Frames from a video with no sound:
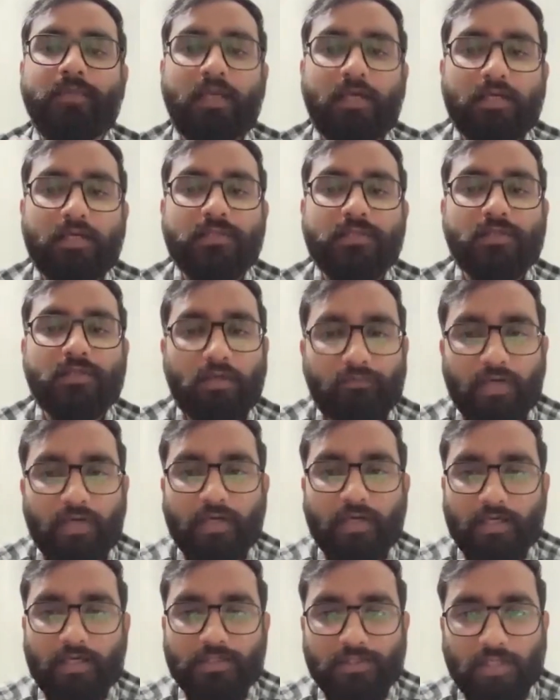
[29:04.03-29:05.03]
the concern of
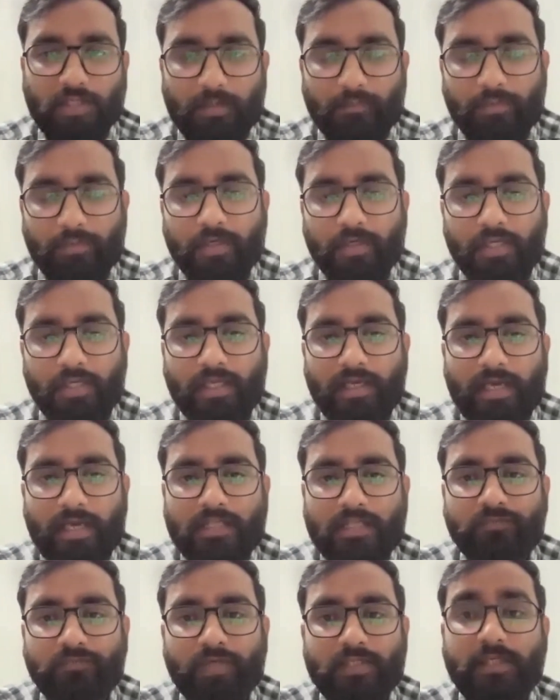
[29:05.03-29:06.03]
international community
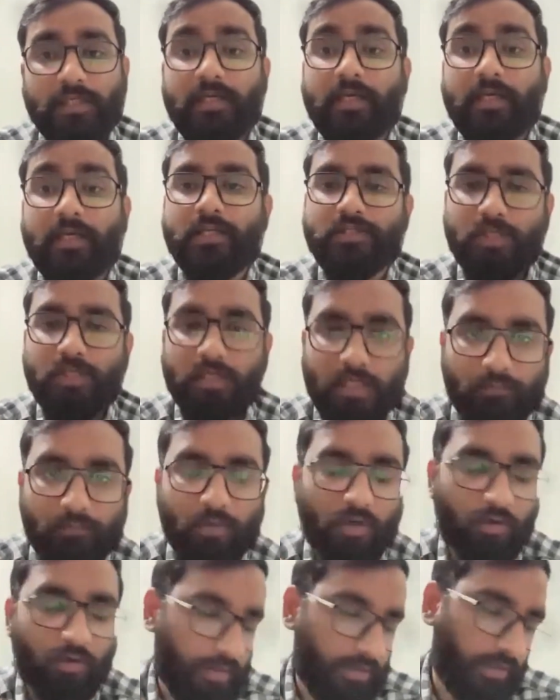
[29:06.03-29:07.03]
as far as international
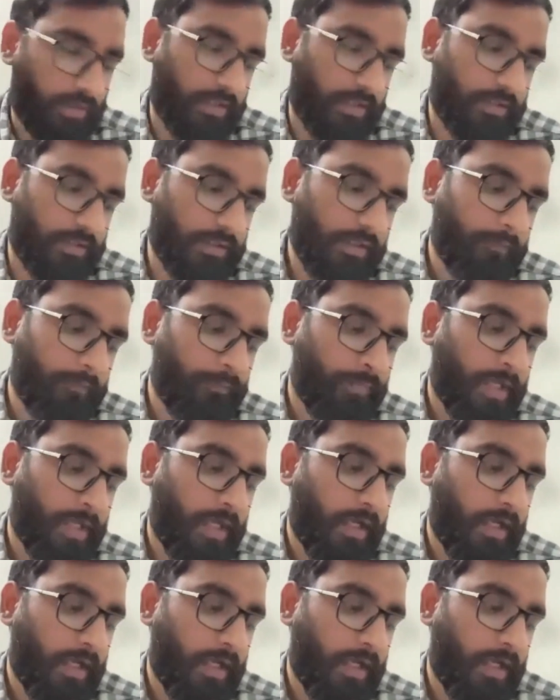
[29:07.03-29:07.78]
criminal law is concerned.